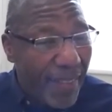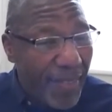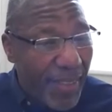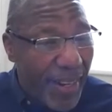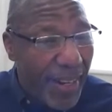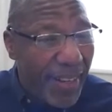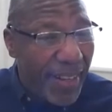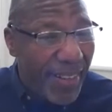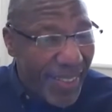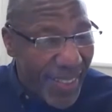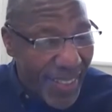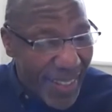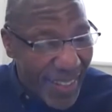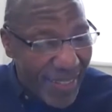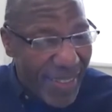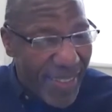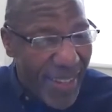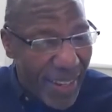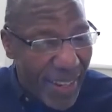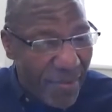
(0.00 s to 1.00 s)

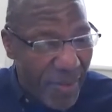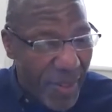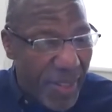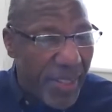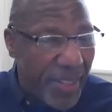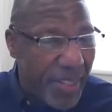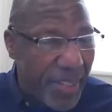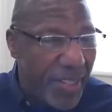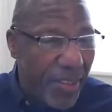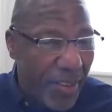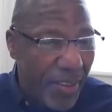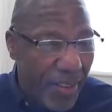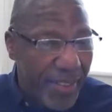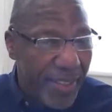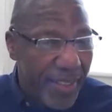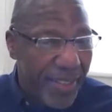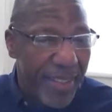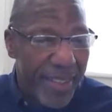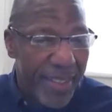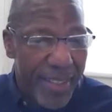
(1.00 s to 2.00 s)
narratives that really
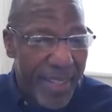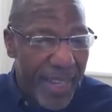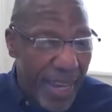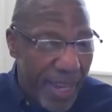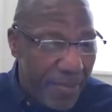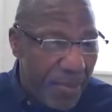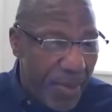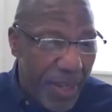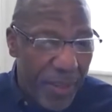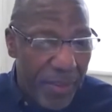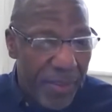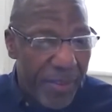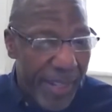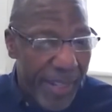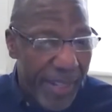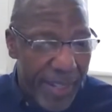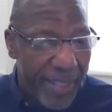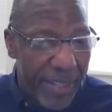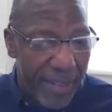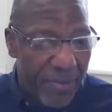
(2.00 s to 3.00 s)
started to scapegoat
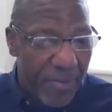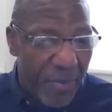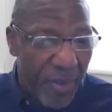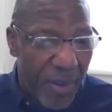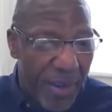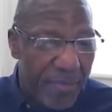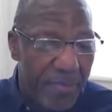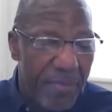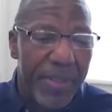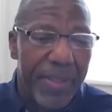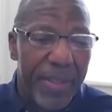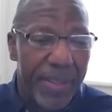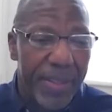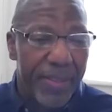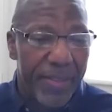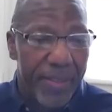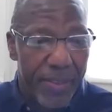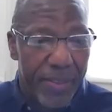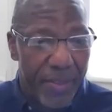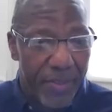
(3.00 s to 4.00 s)
any one
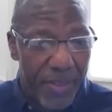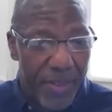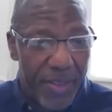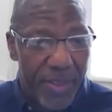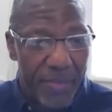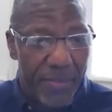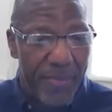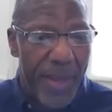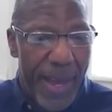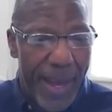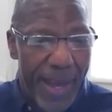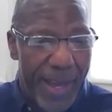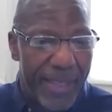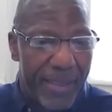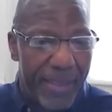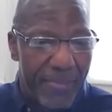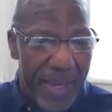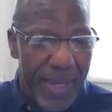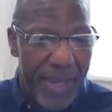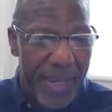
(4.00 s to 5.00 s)
particular group
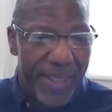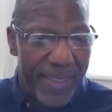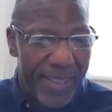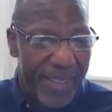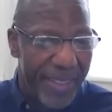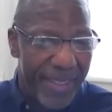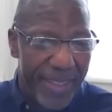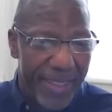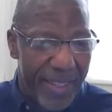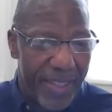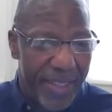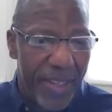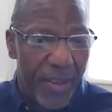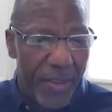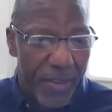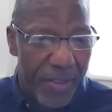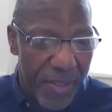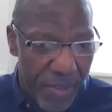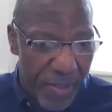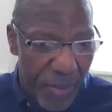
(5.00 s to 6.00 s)
as being the
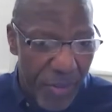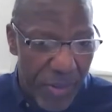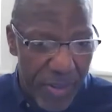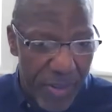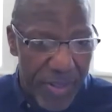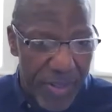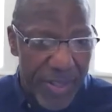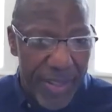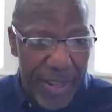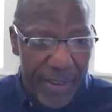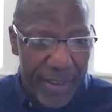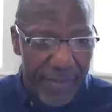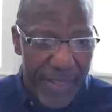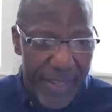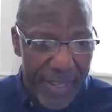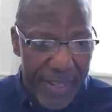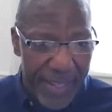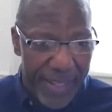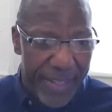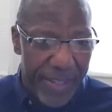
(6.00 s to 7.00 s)
sole source of
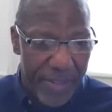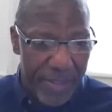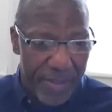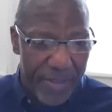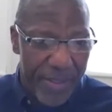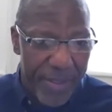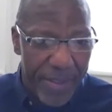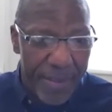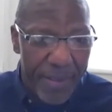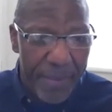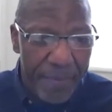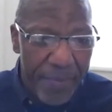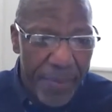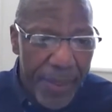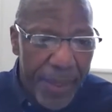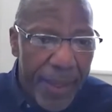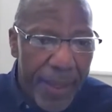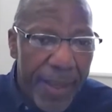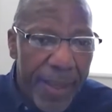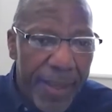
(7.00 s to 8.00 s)
the issues.
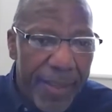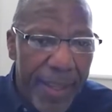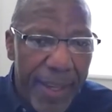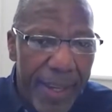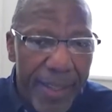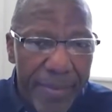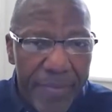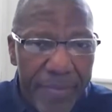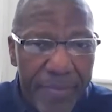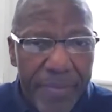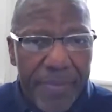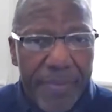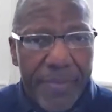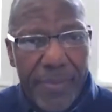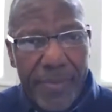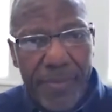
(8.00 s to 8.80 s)
Now,